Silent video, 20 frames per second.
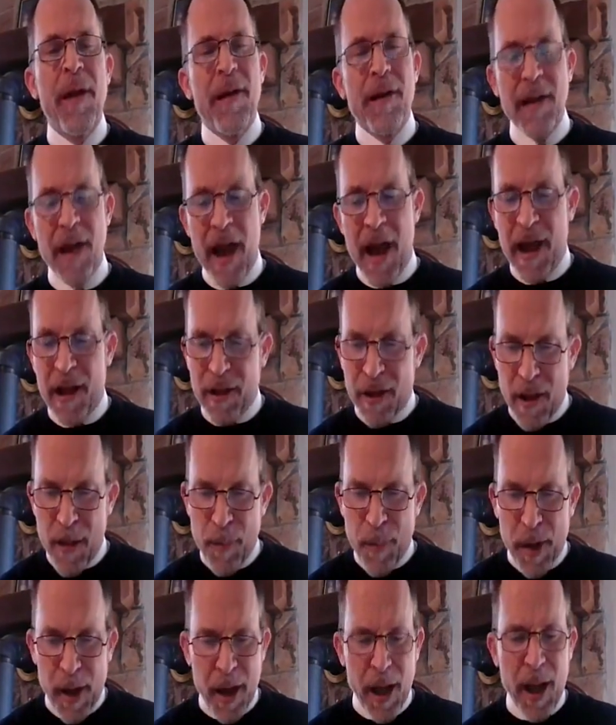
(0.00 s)
Let the
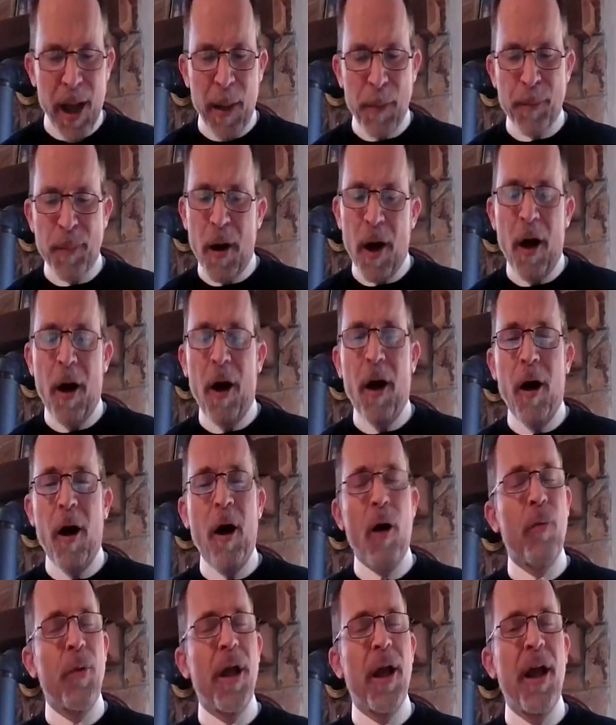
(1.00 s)

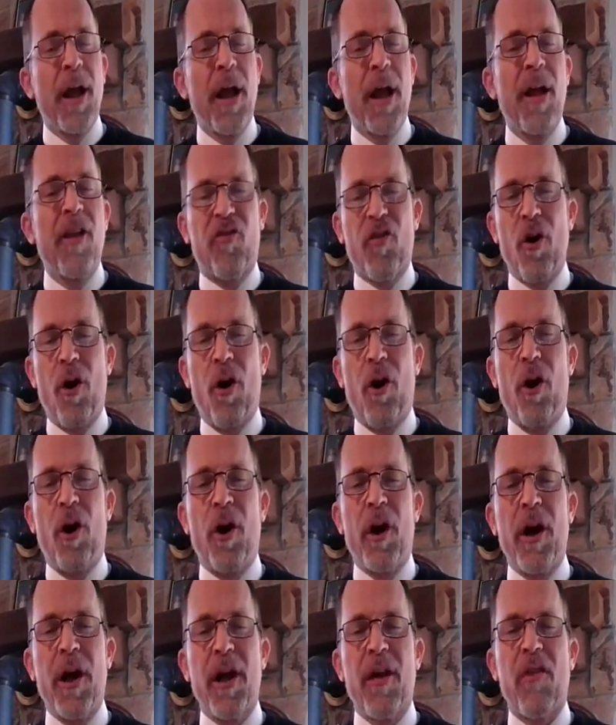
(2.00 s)
people
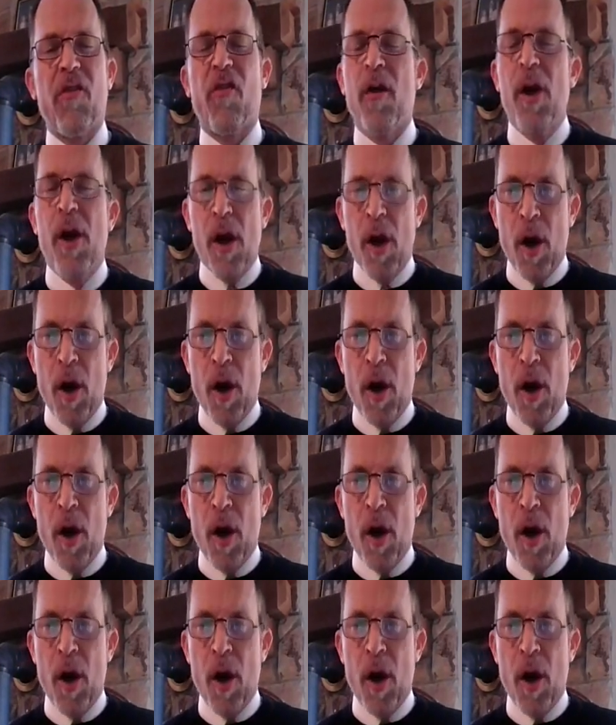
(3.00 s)
rejoice.